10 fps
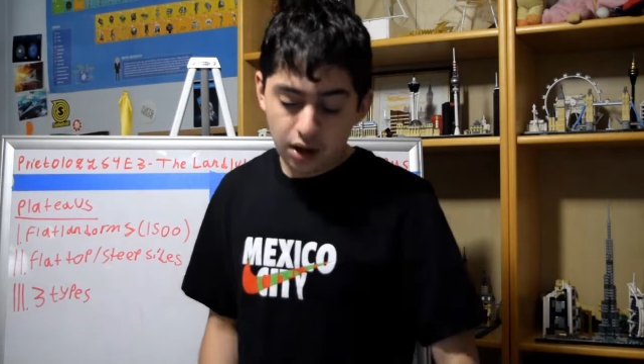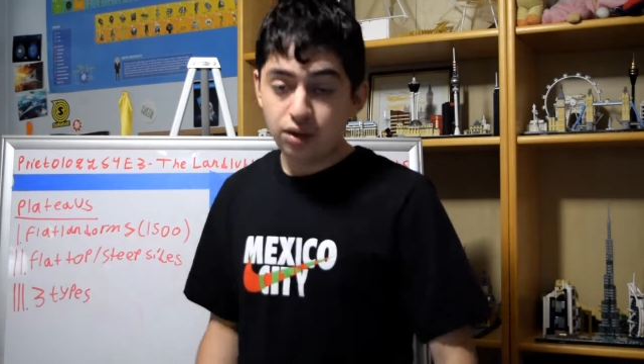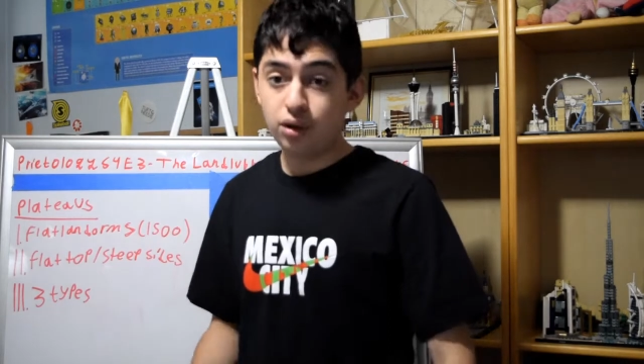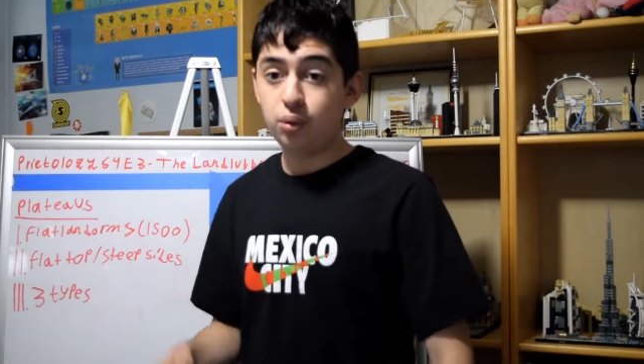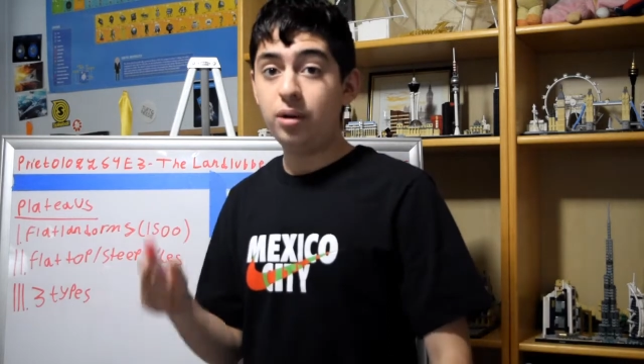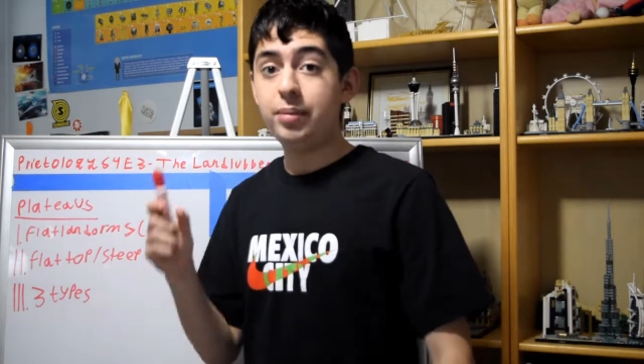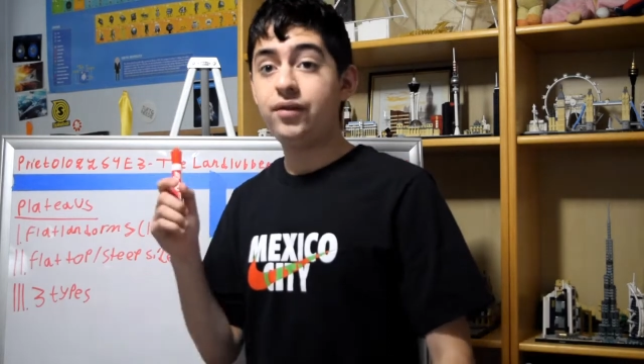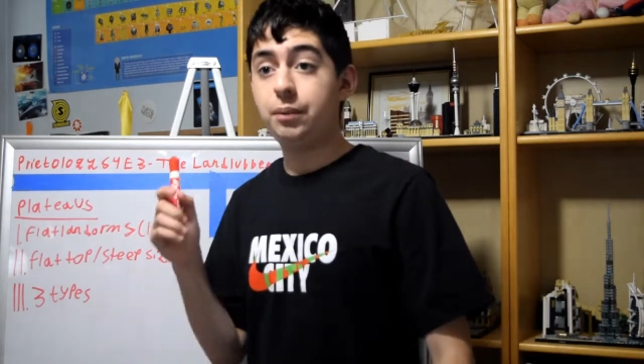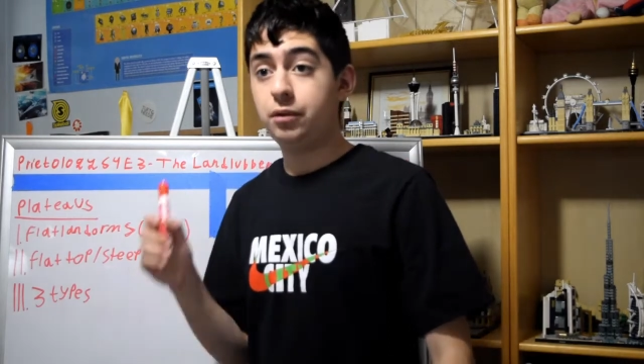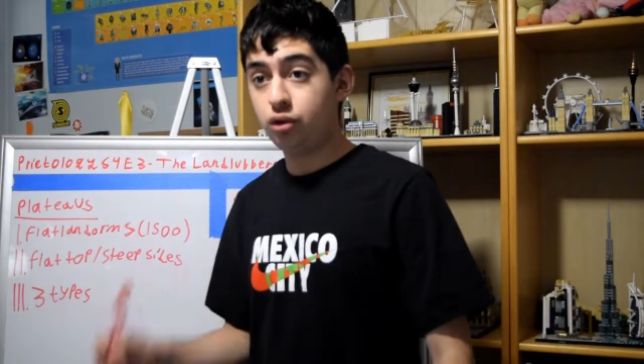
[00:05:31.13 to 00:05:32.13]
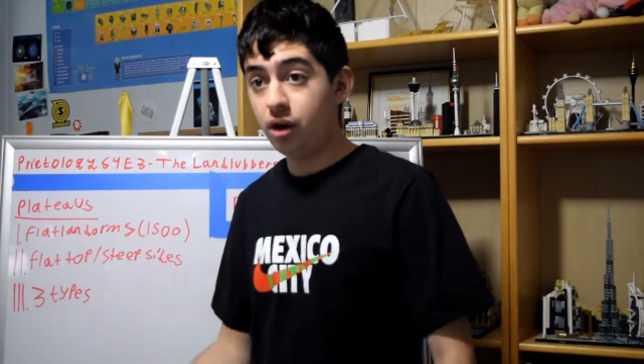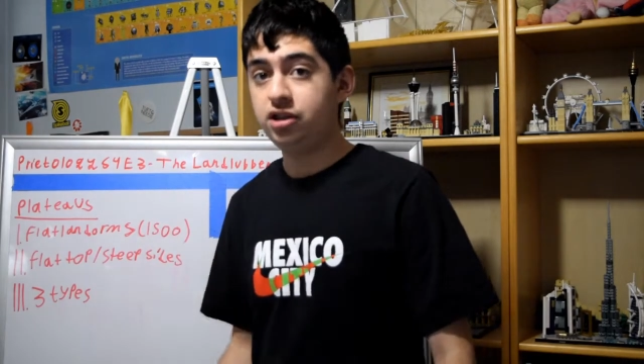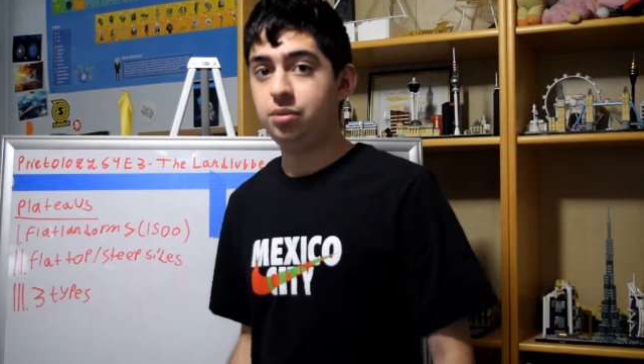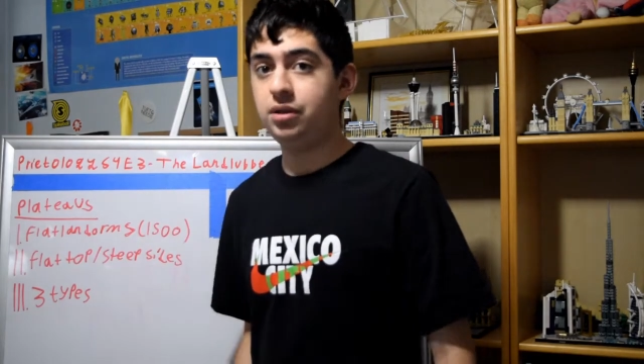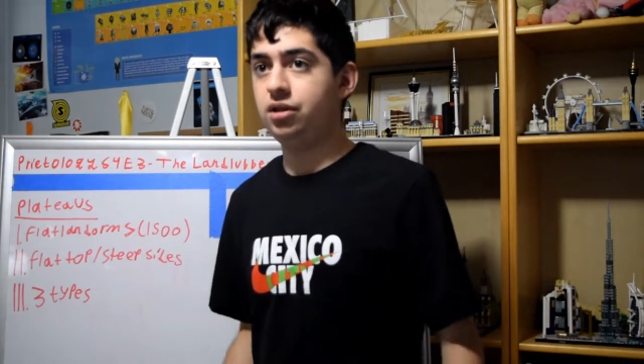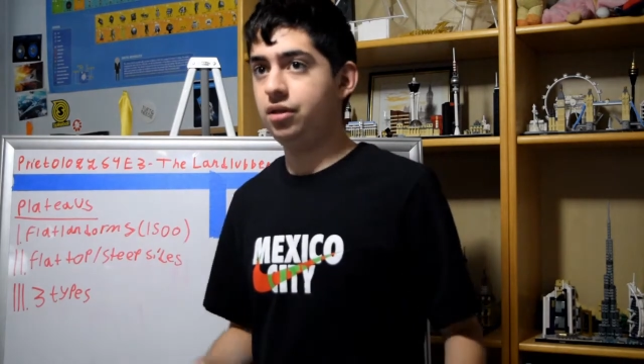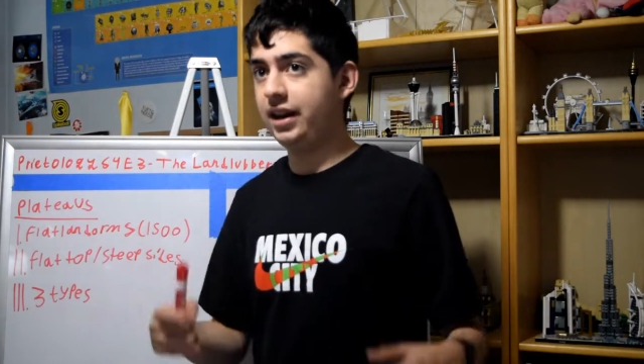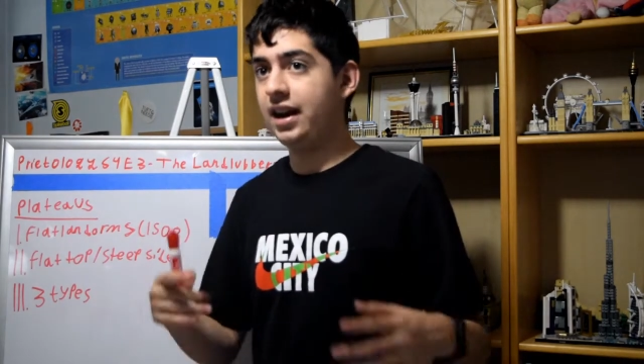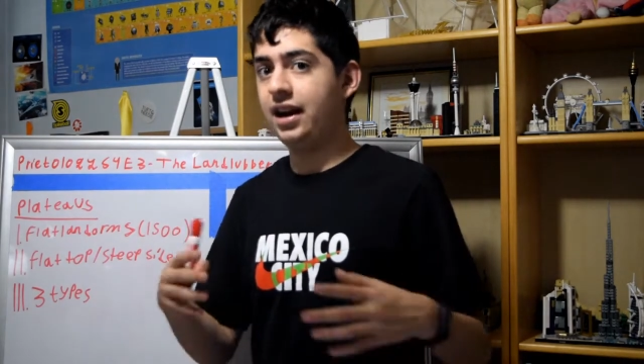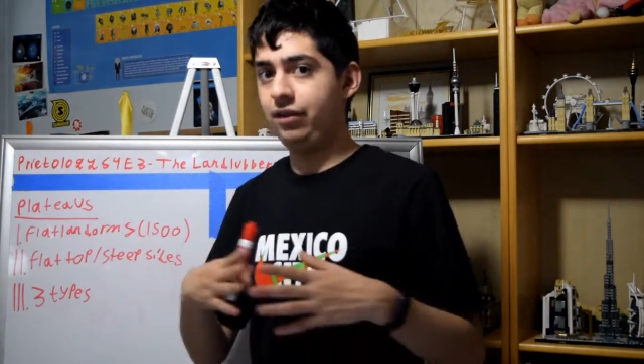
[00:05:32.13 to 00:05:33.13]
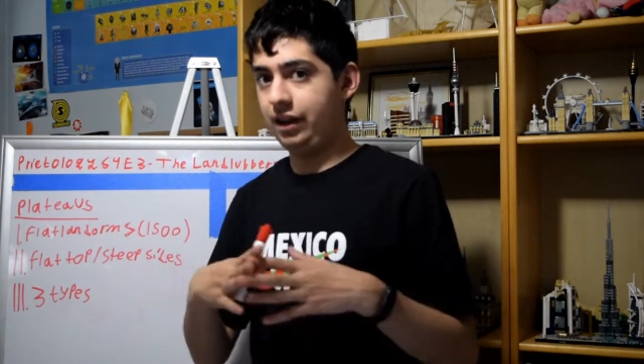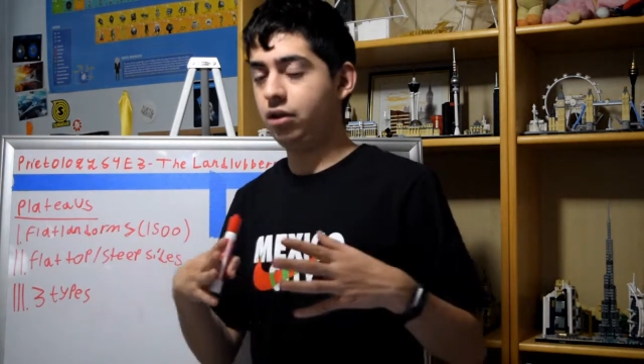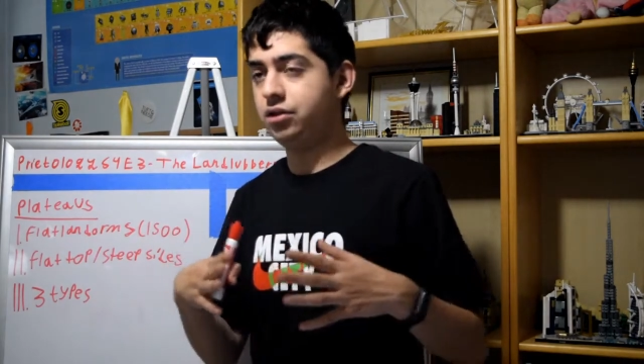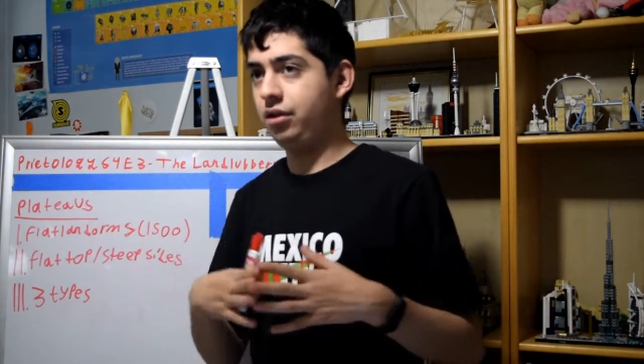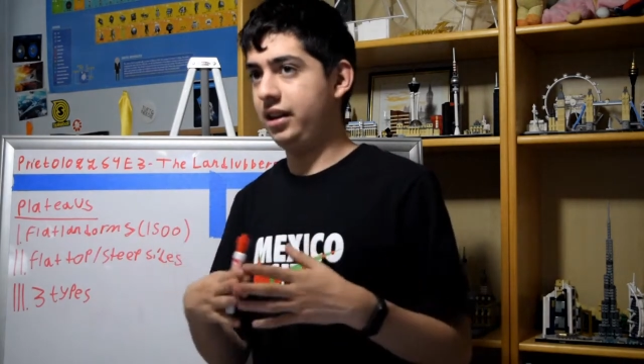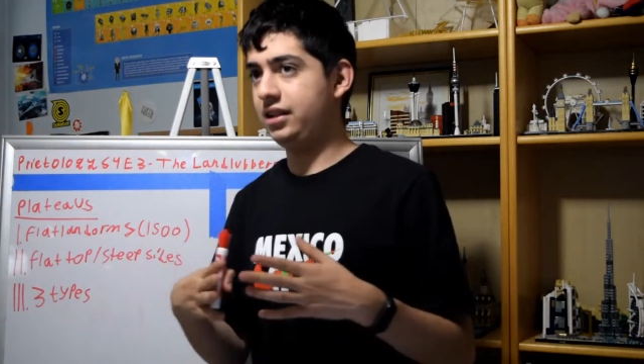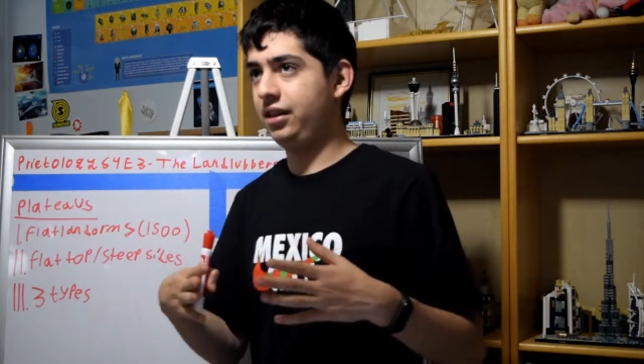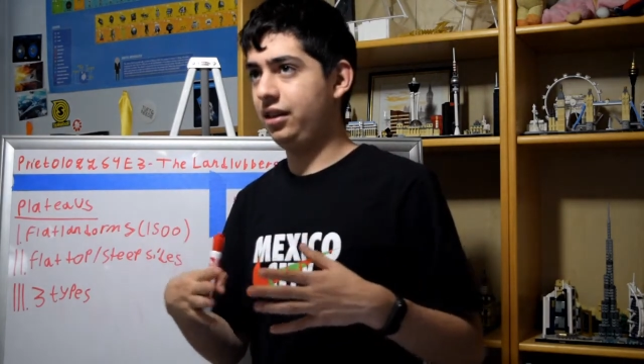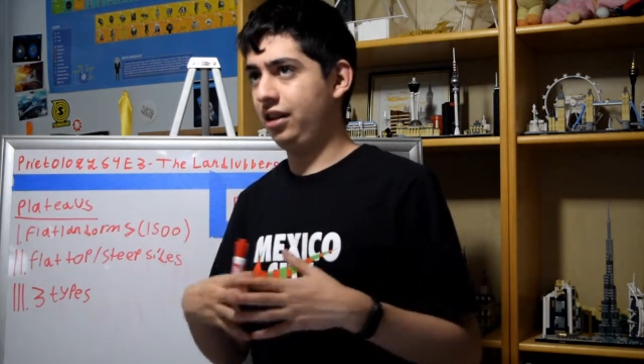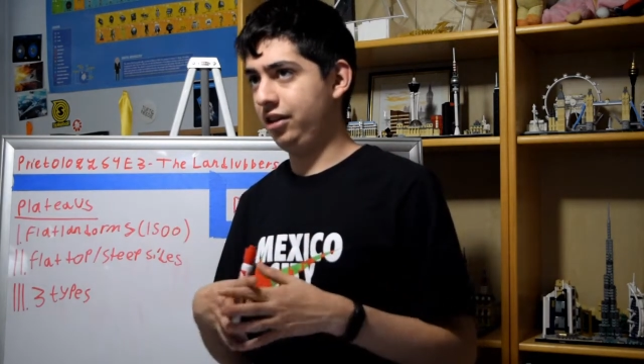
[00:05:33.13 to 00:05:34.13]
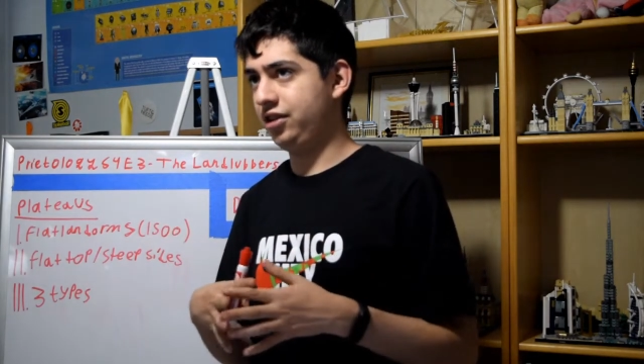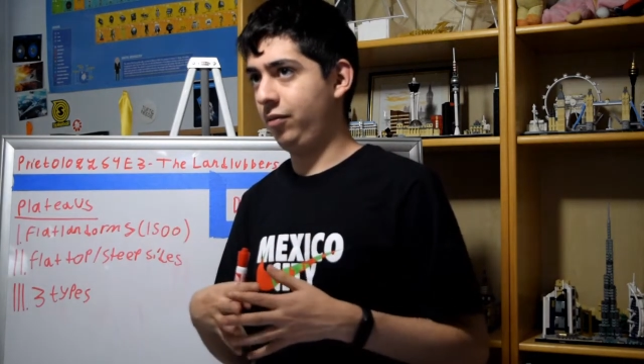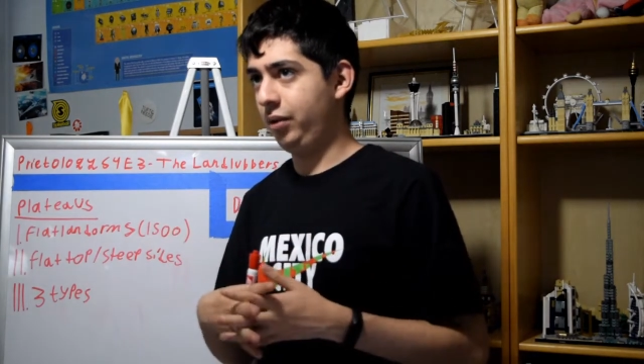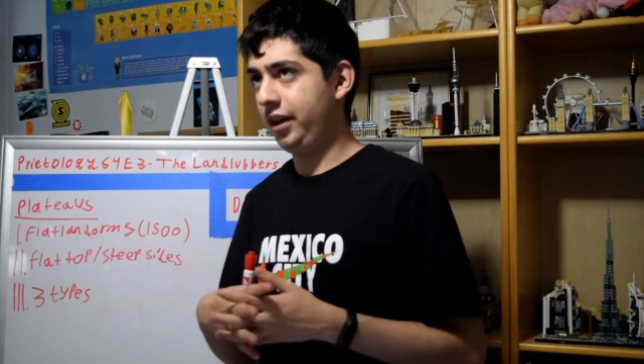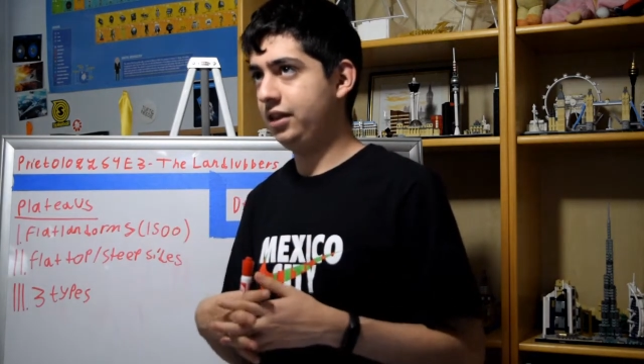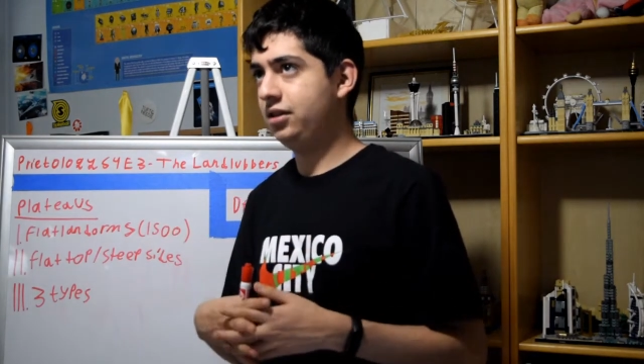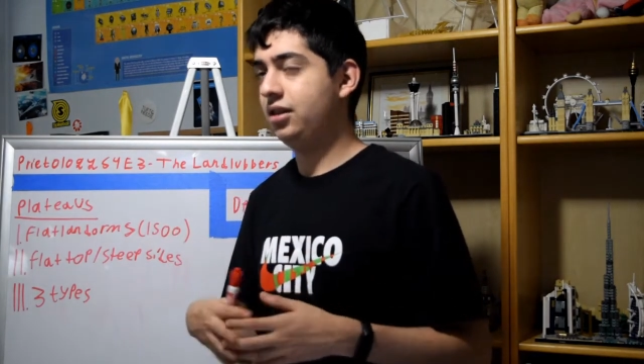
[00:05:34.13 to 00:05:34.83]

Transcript: There's one made from crust, which is like kind of like also like I said, the collision of plates.